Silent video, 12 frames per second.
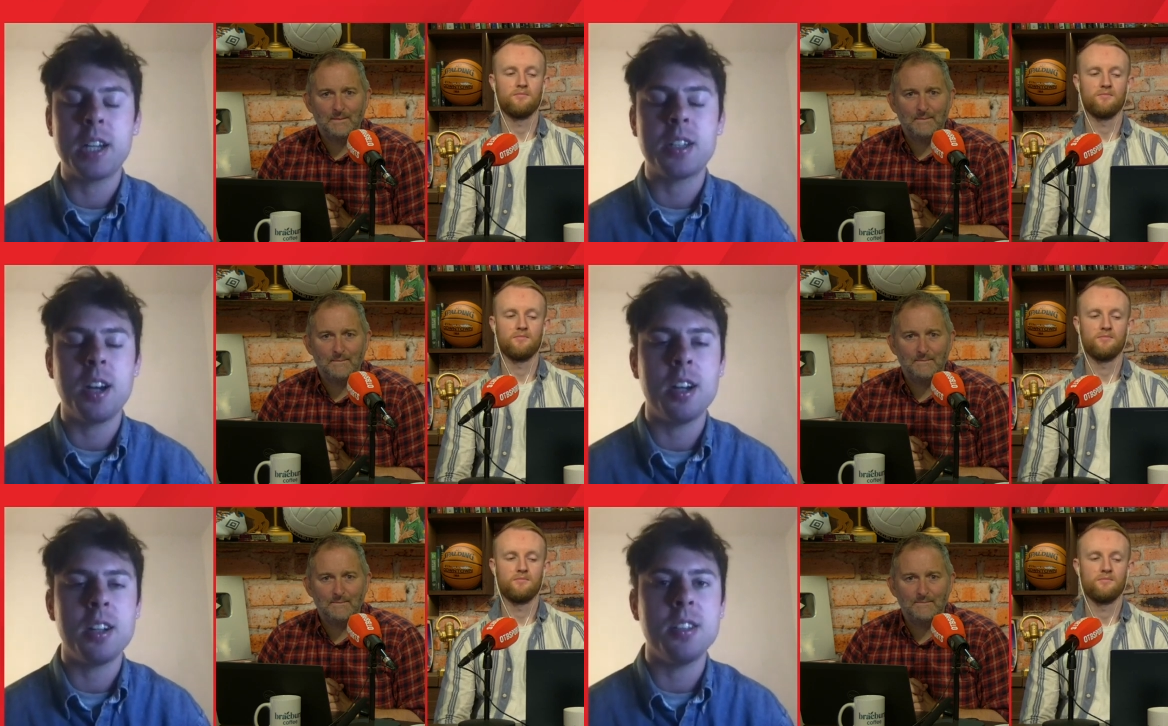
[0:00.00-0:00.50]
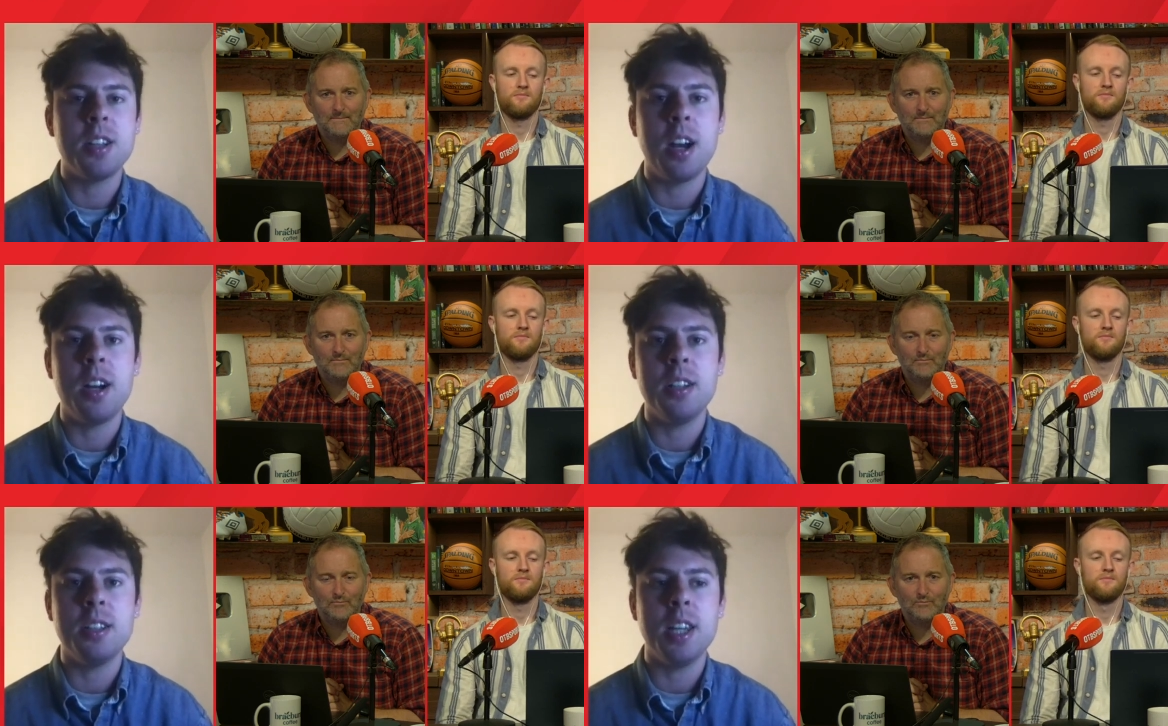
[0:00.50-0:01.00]
Speaker 1: Jack Charlton's
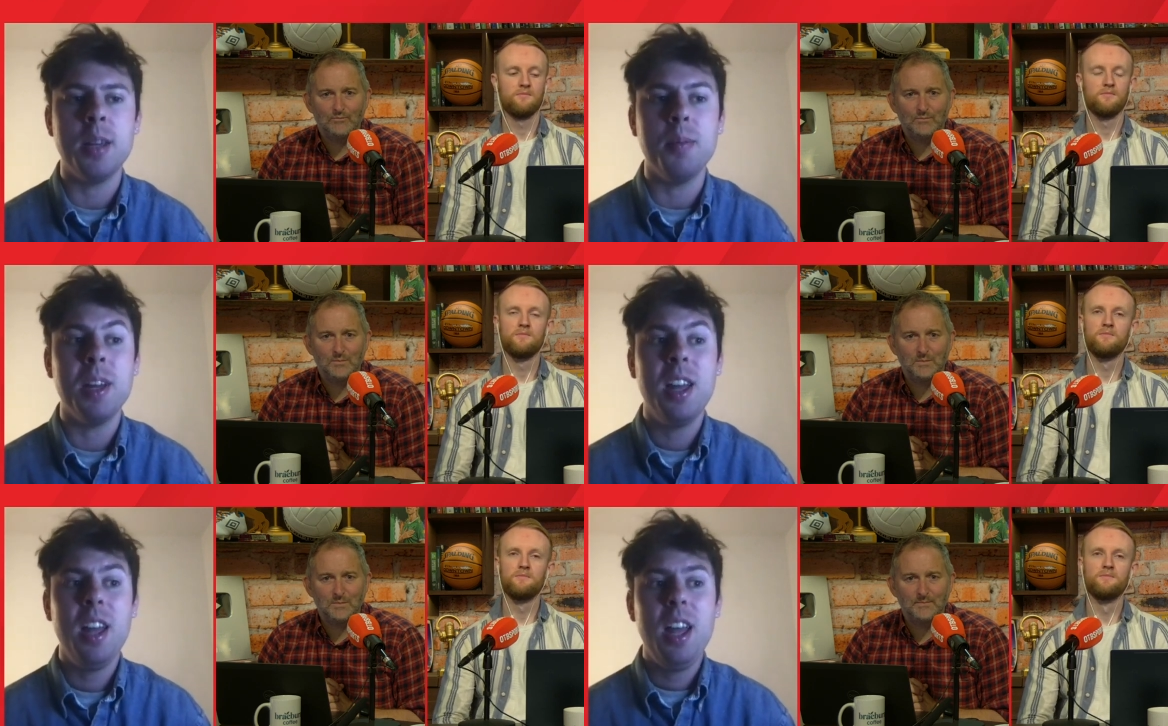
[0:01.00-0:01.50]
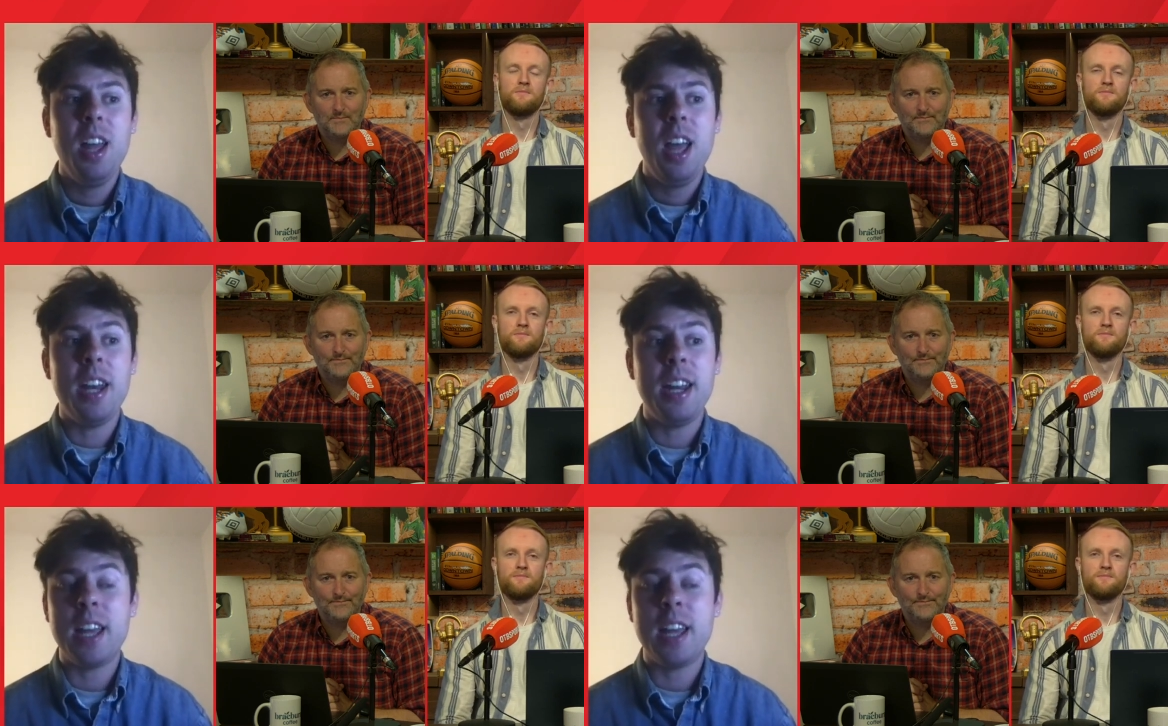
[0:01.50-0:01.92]
Ireland team, and he